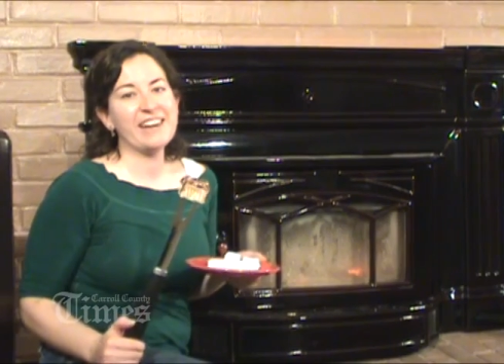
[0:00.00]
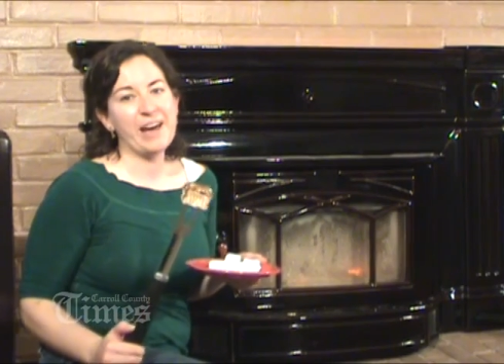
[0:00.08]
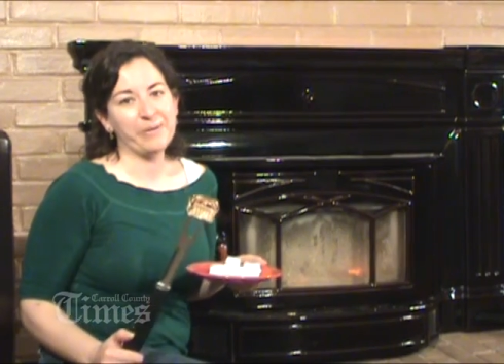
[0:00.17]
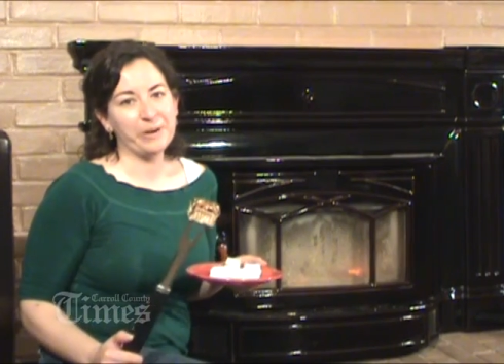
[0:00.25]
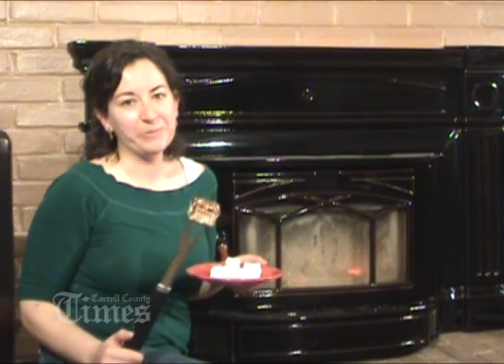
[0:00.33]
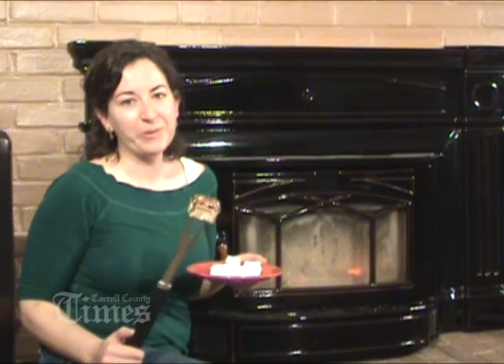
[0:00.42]
Ann
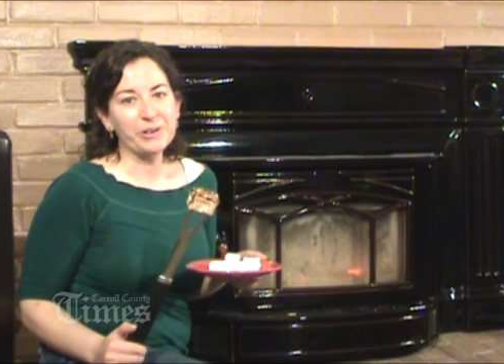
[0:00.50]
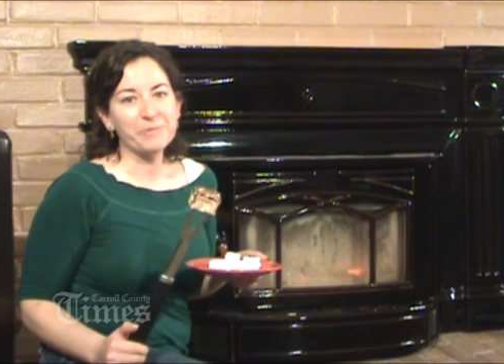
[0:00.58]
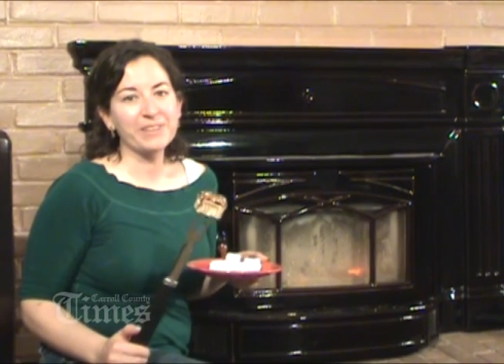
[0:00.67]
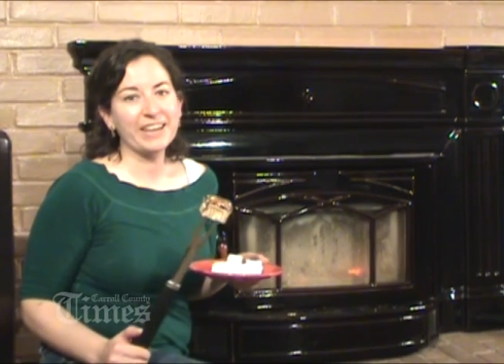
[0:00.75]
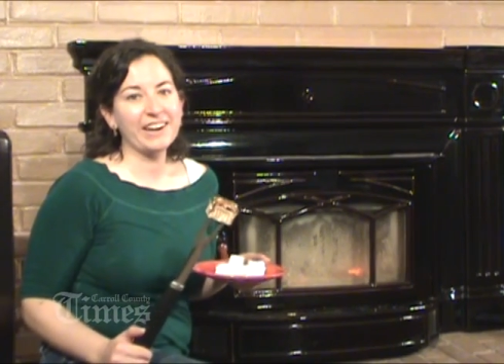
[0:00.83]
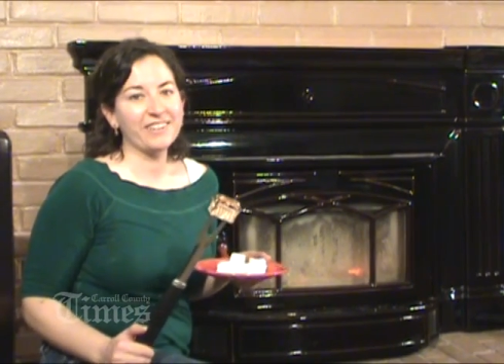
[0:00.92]
Knauer, and
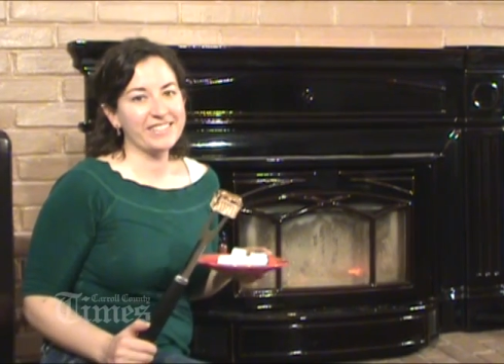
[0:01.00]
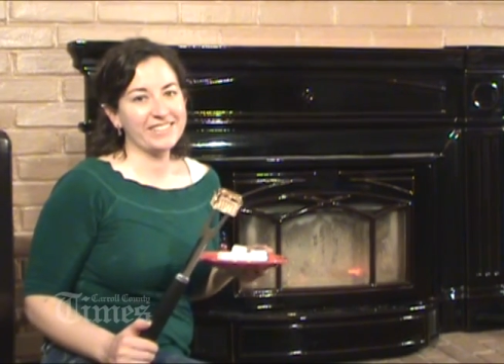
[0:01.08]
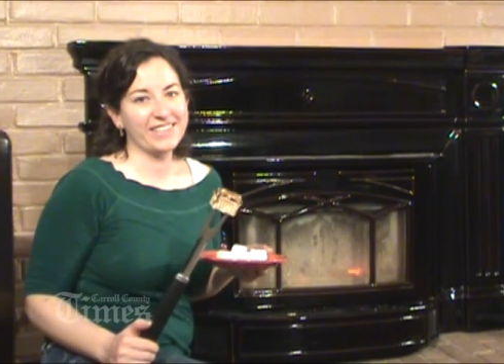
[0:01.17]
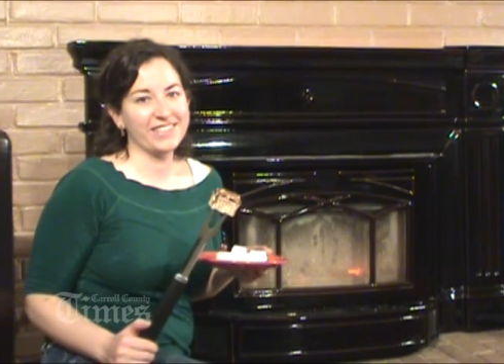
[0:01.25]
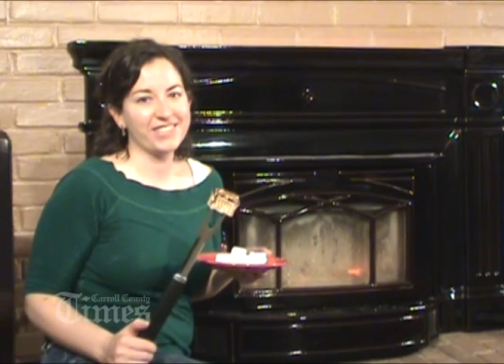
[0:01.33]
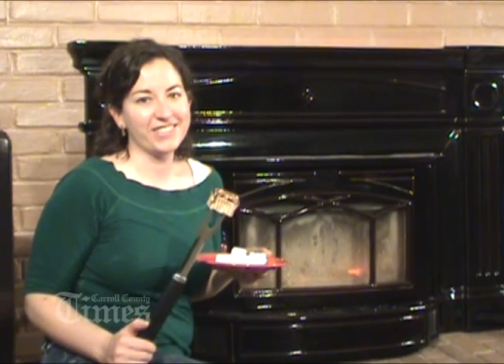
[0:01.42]
welcome to Carrie's
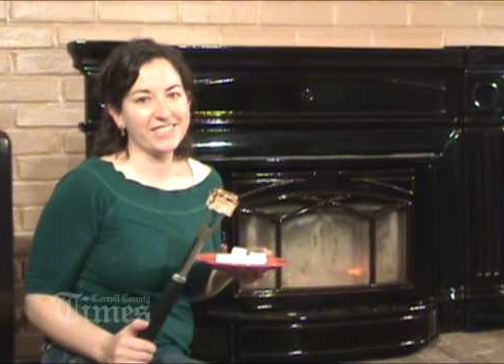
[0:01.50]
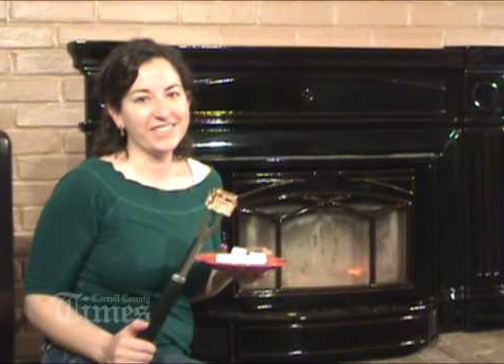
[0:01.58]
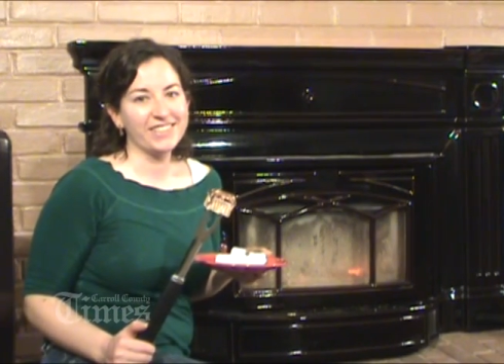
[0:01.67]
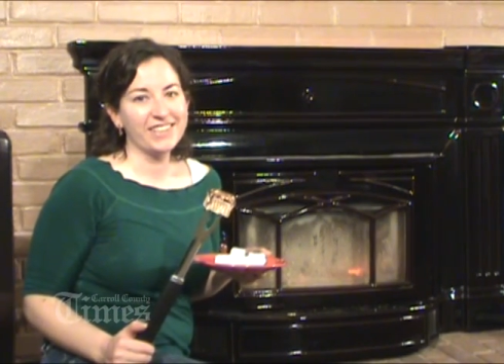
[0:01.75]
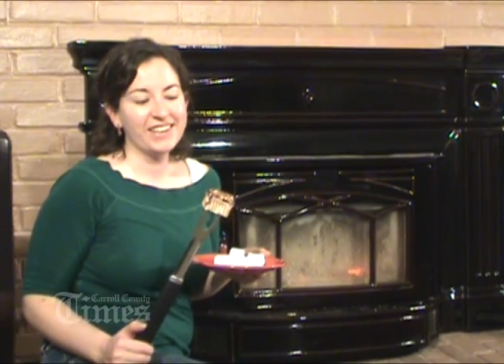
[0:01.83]
Kitchen.